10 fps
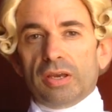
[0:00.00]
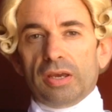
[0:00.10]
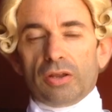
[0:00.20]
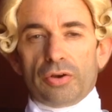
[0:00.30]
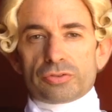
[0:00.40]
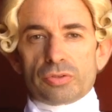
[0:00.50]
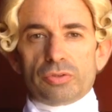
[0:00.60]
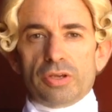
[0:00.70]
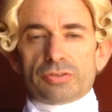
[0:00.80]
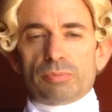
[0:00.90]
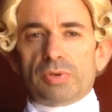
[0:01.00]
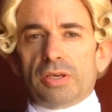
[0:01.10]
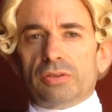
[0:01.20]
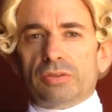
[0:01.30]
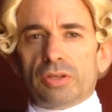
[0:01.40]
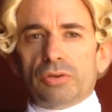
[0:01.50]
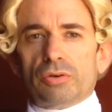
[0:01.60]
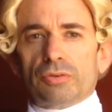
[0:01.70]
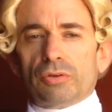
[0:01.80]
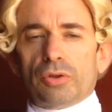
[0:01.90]
It also doesn't mean that
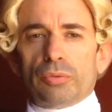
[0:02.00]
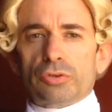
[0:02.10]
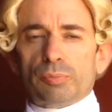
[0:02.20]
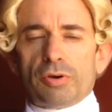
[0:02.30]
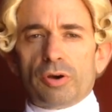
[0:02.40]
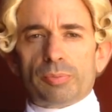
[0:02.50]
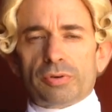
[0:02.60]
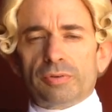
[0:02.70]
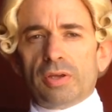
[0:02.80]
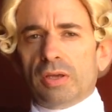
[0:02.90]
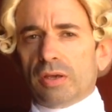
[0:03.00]
you're the lowest pauper.